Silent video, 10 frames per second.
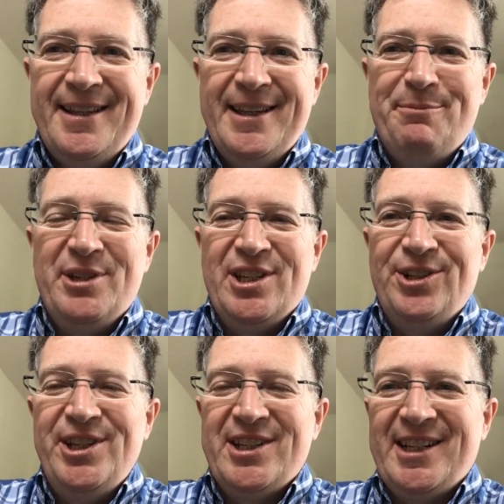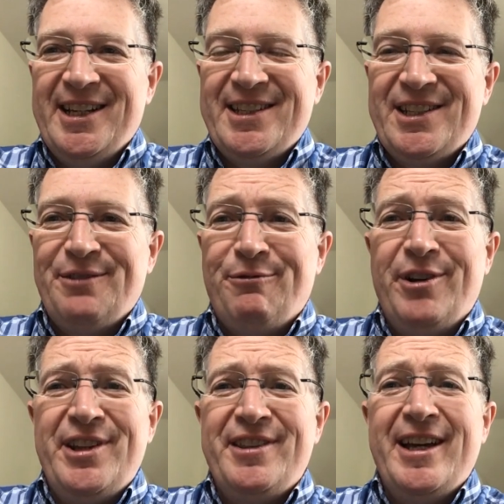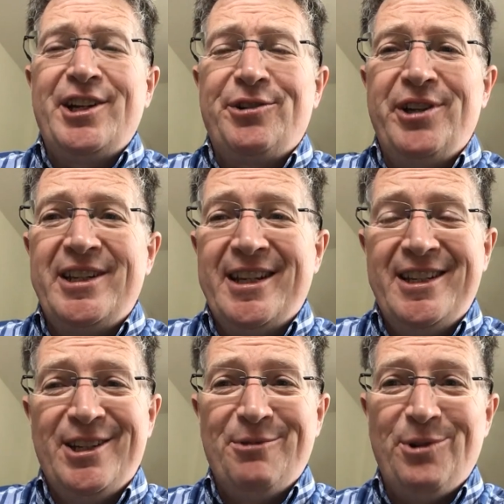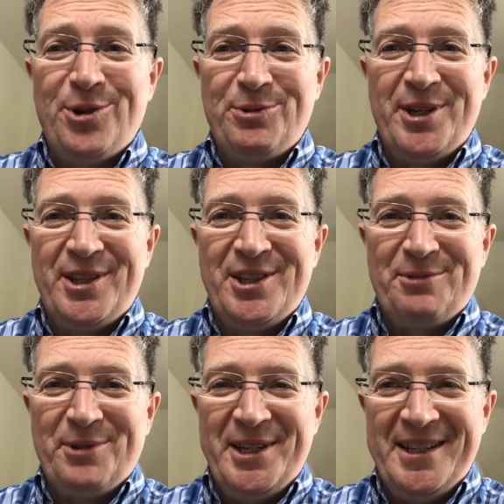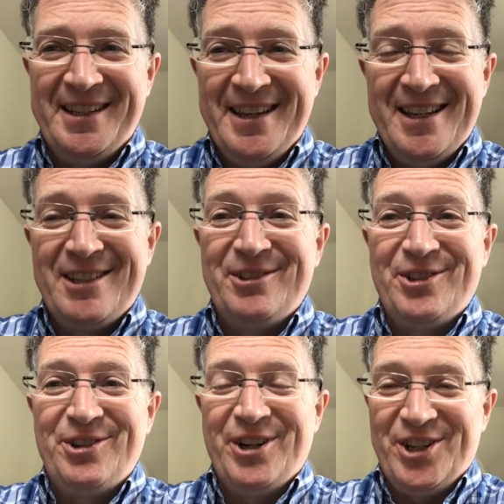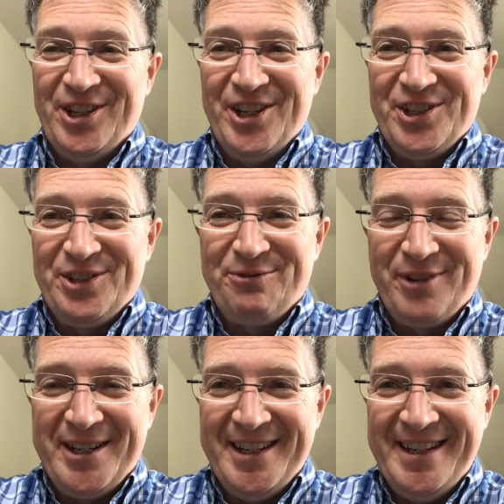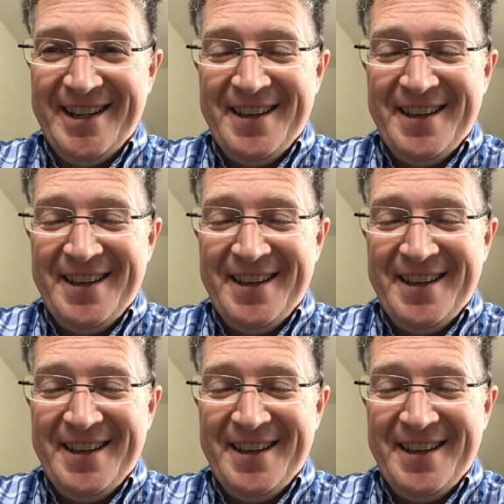In Miss Hulley's class, Freddie Thackeray is an award winner this week, so congratulations, Freddie.